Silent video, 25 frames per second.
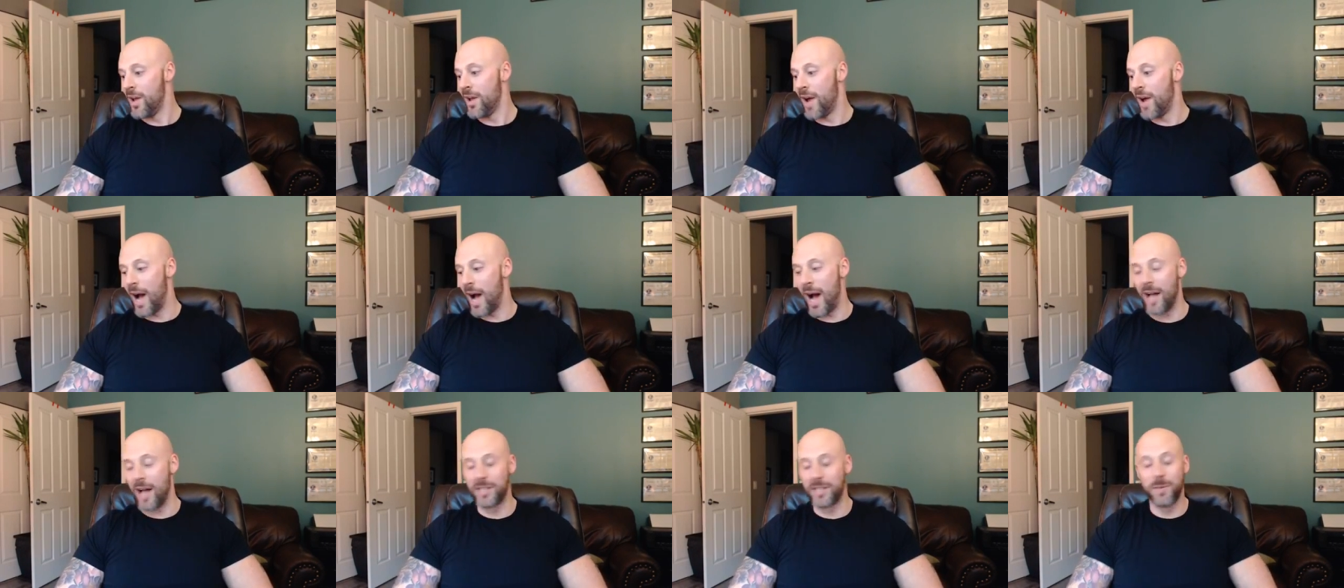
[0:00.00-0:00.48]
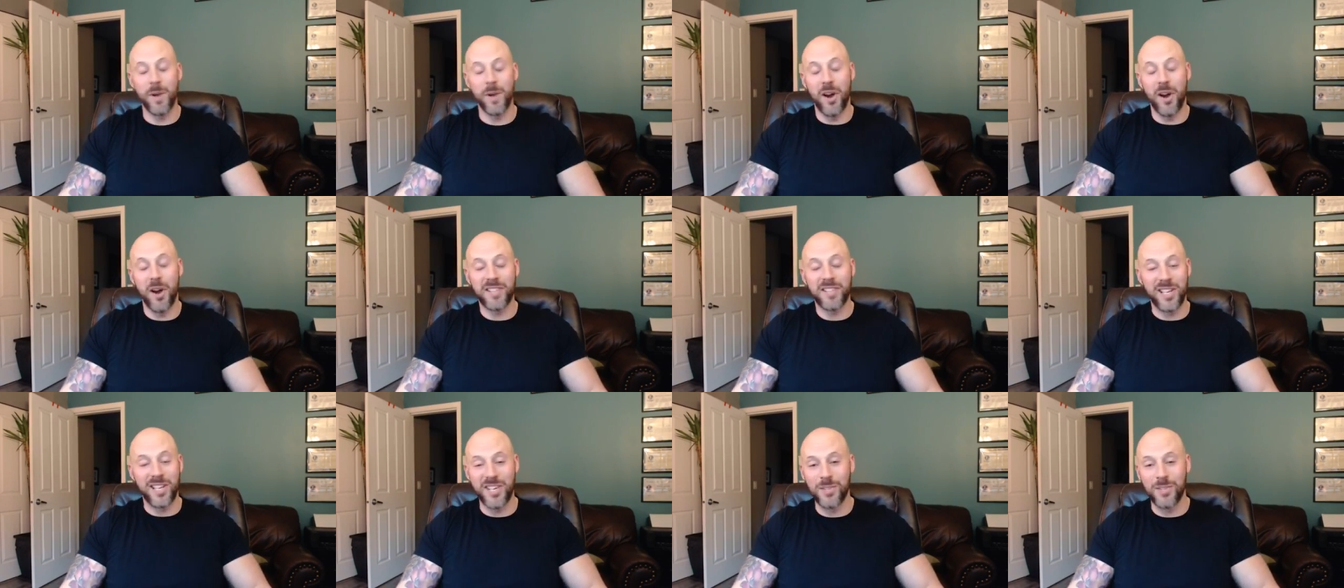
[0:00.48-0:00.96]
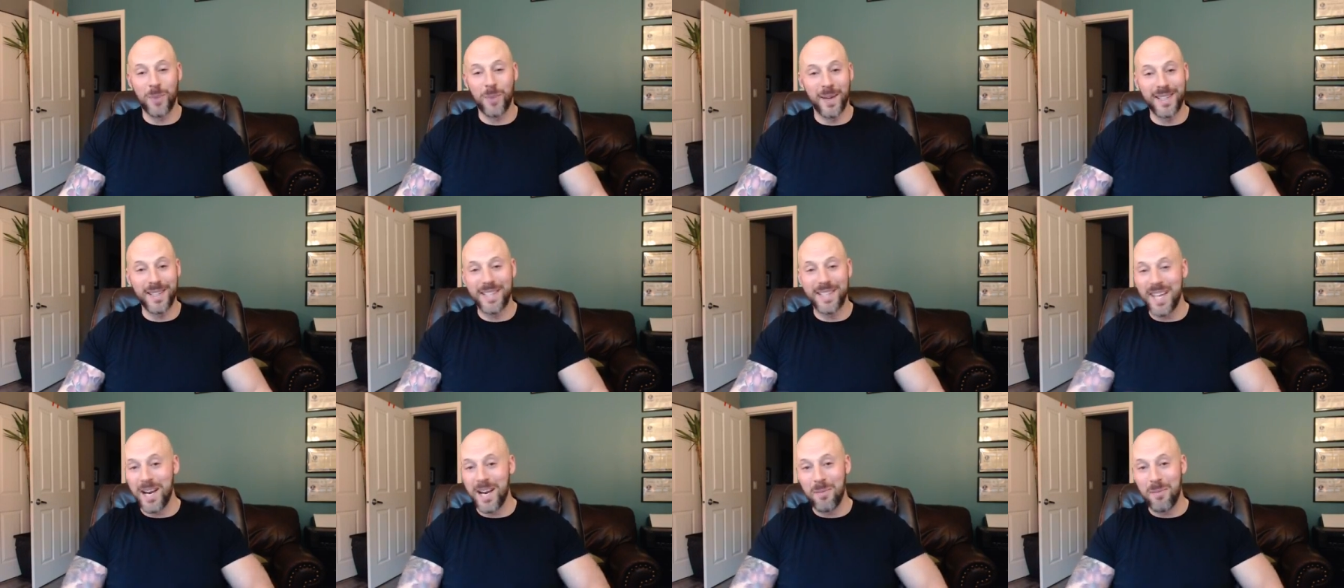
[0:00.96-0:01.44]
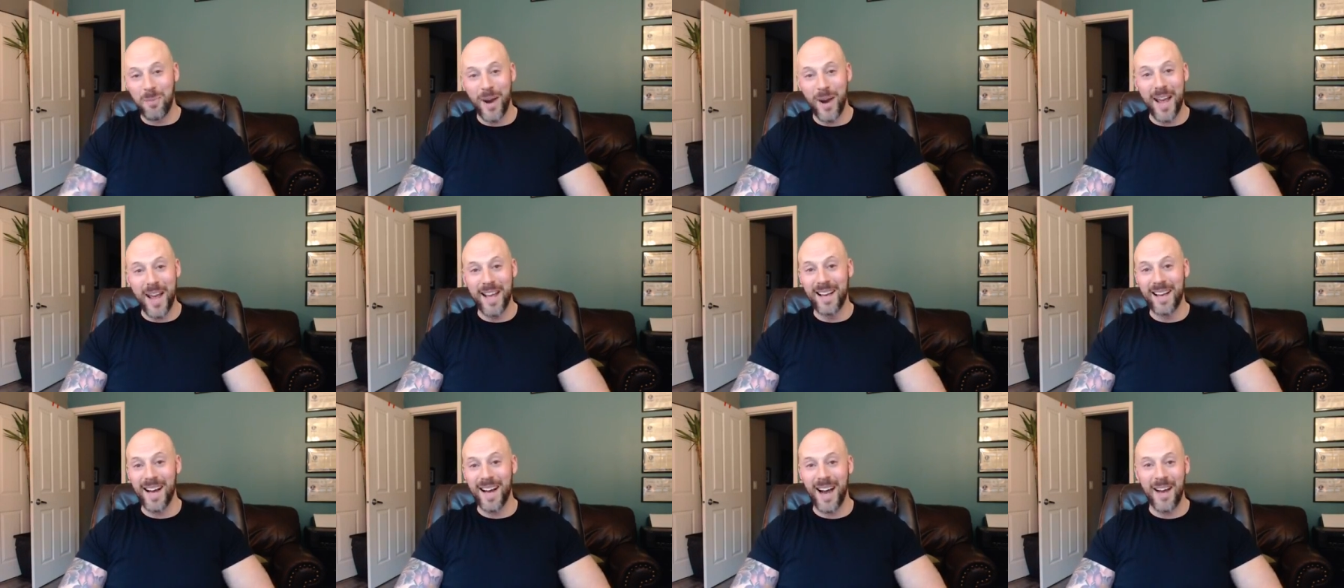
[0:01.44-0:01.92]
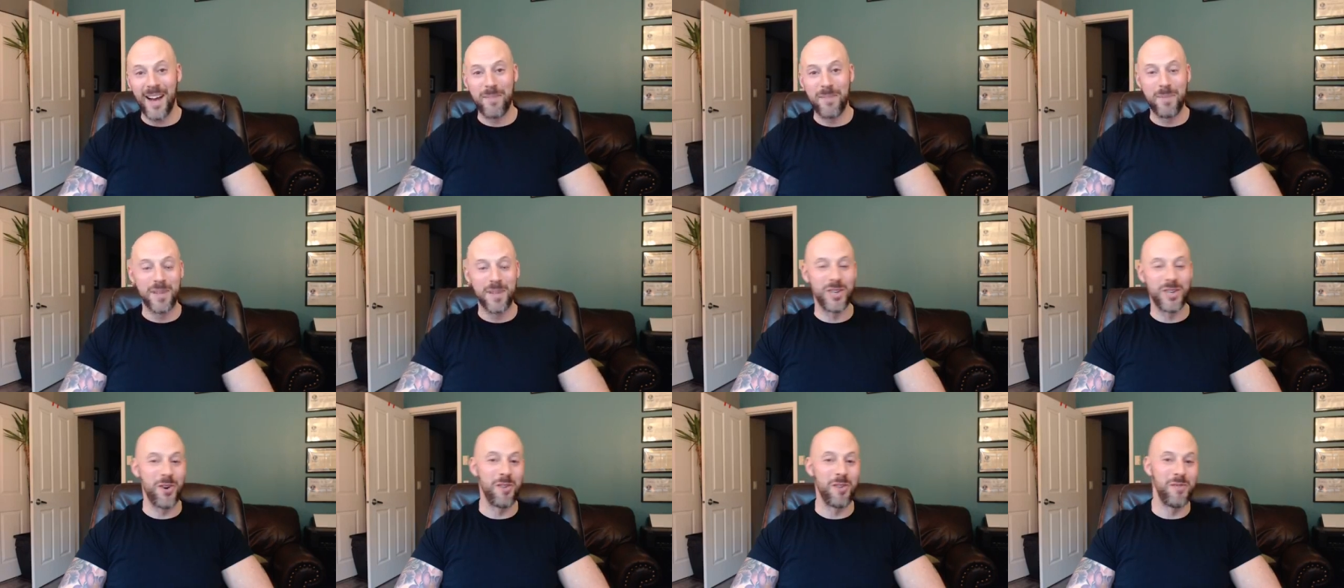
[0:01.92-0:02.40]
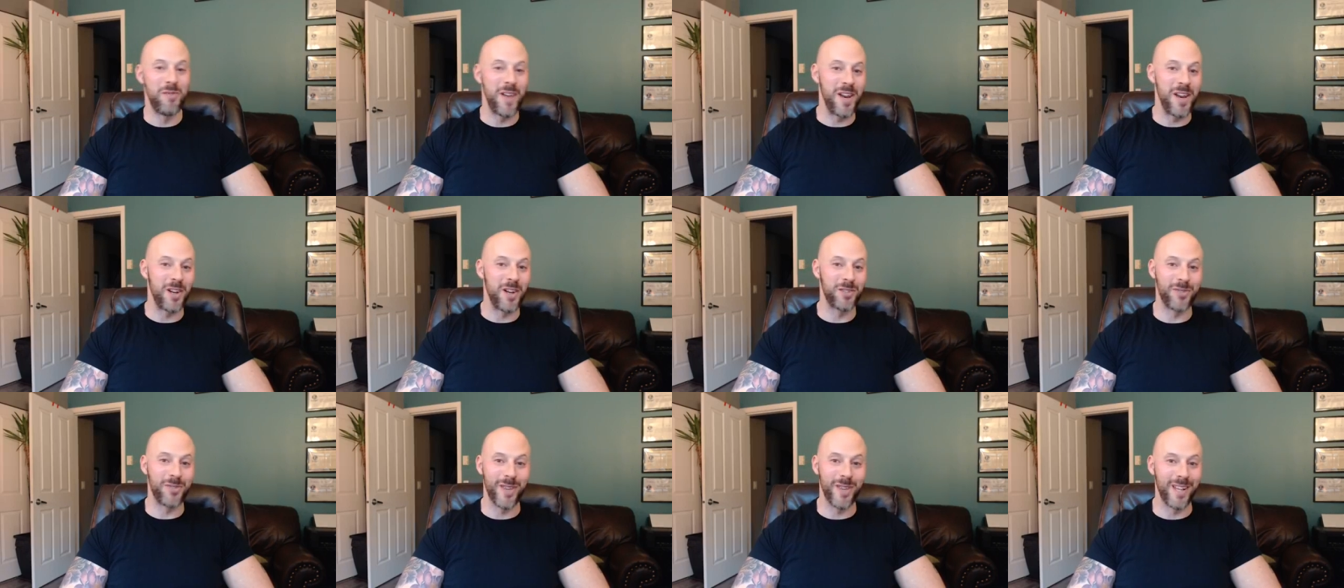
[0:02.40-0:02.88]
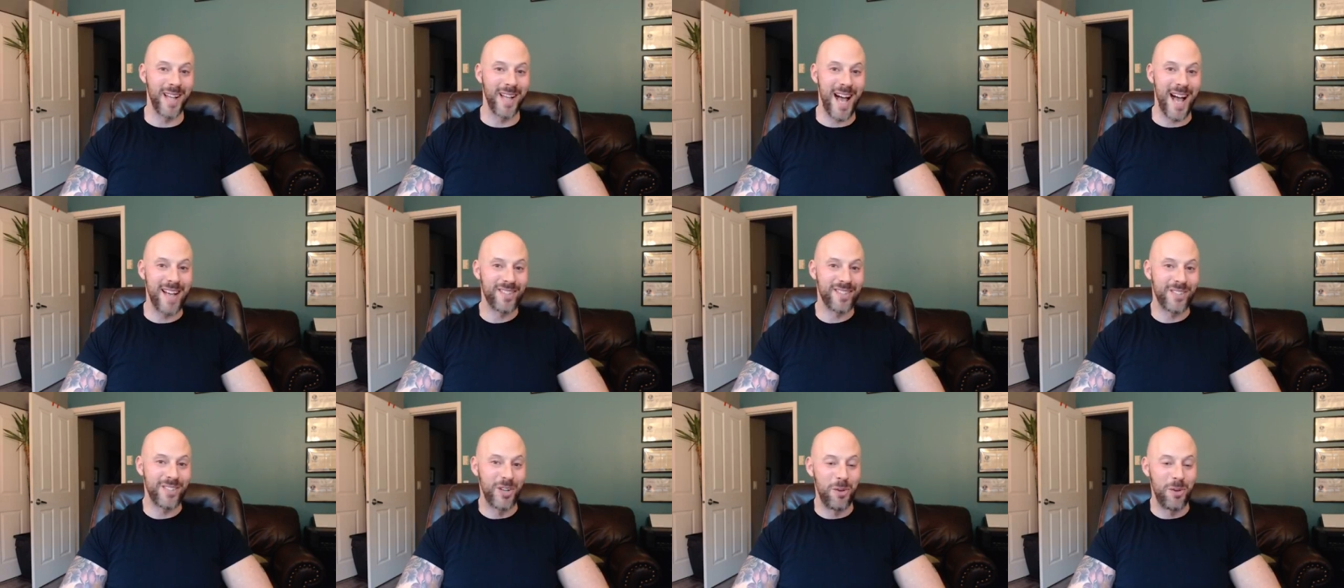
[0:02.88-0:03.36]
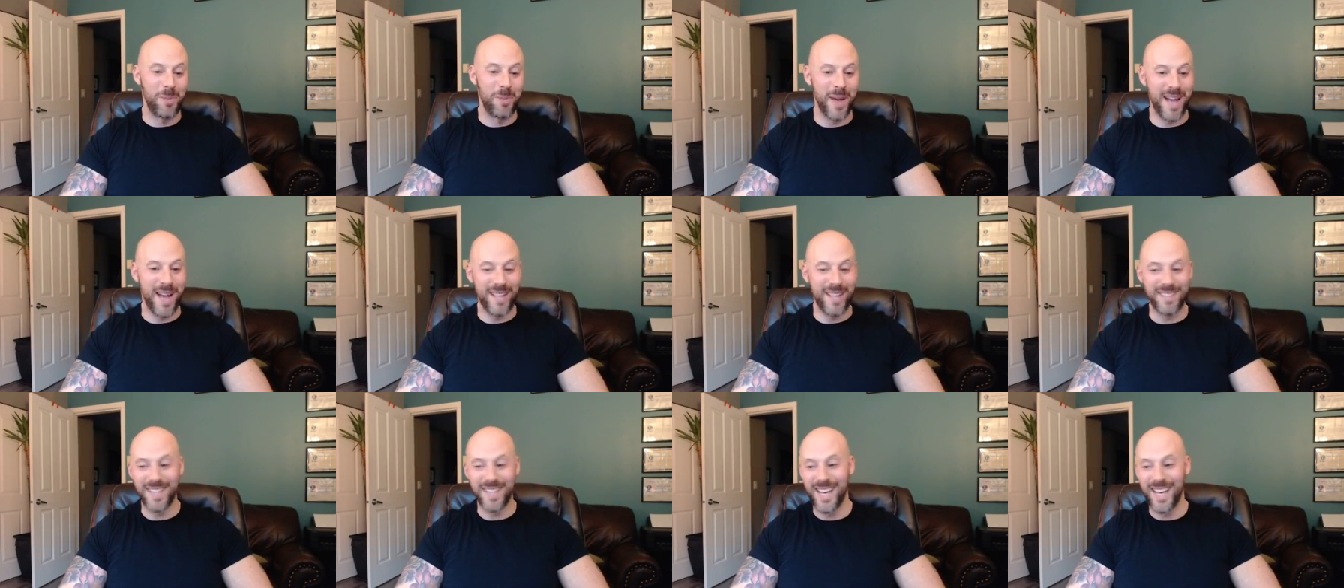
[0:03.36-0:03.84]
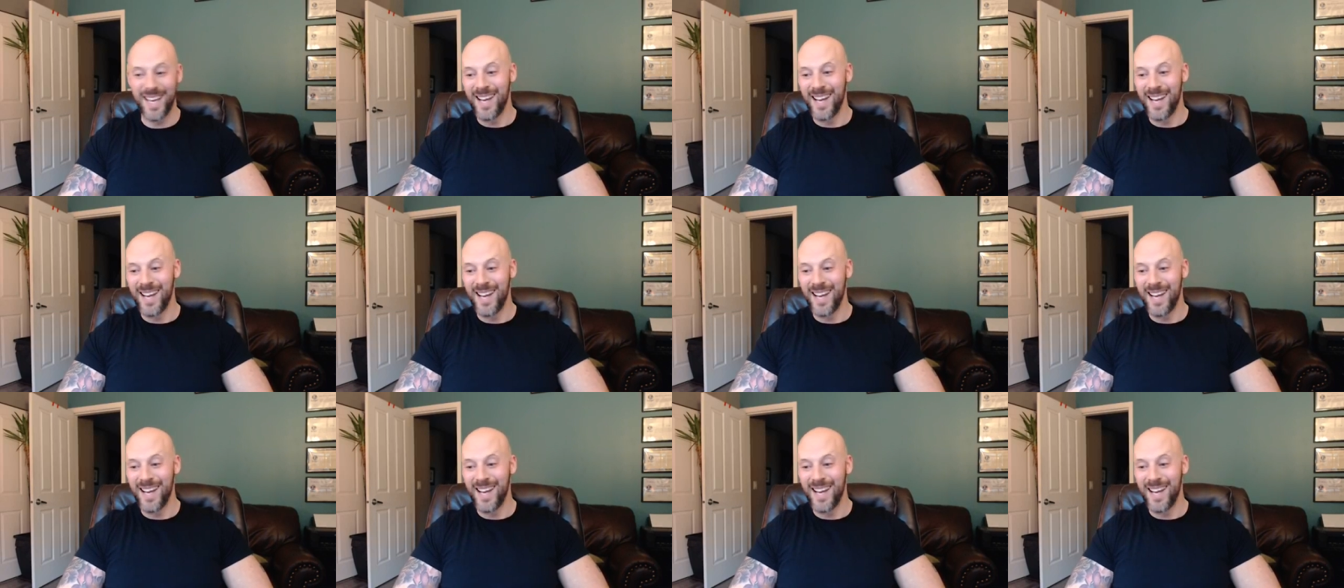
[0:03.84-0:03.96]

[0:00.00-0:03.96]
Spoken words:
to be honest, I just wanted to take a break. I've been doing videos for the last little bit.